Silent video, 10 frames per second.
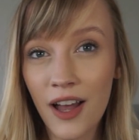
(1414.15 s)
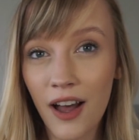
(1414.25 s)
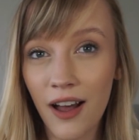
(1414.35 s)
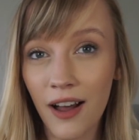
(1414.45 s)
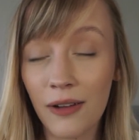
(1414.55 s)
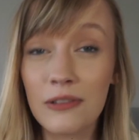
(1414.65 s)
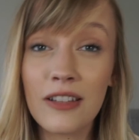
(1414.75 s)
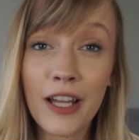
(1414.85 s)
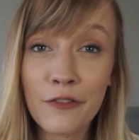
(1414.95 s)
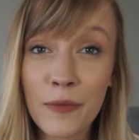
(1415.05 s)
uh,
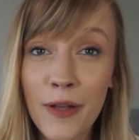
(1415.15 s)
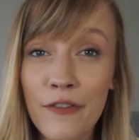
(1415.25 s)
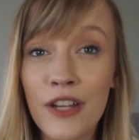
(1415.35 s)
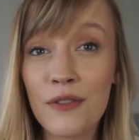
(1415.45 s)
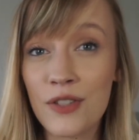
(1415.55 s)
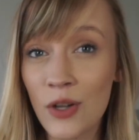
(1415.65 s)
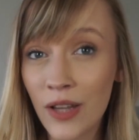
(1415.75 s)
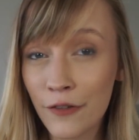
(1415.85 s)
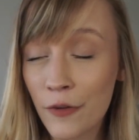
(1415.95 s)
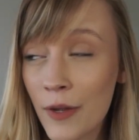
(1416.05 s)
like from my videos, don't
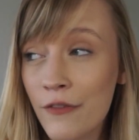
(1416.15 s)
like from my